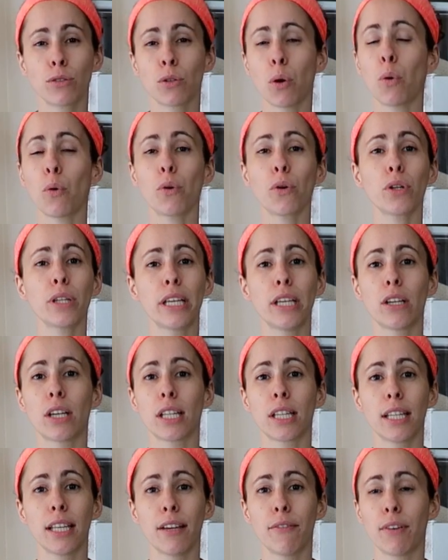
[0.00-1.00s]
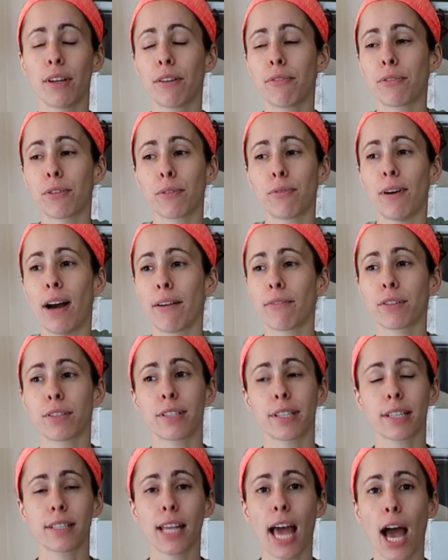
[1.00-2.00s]
Totally, you could leave it for 5 or
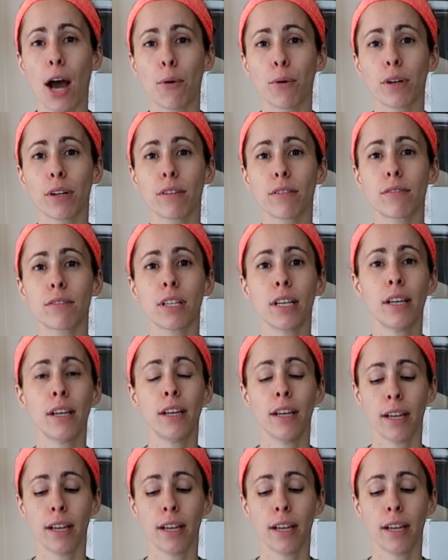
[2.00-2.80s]
6 hours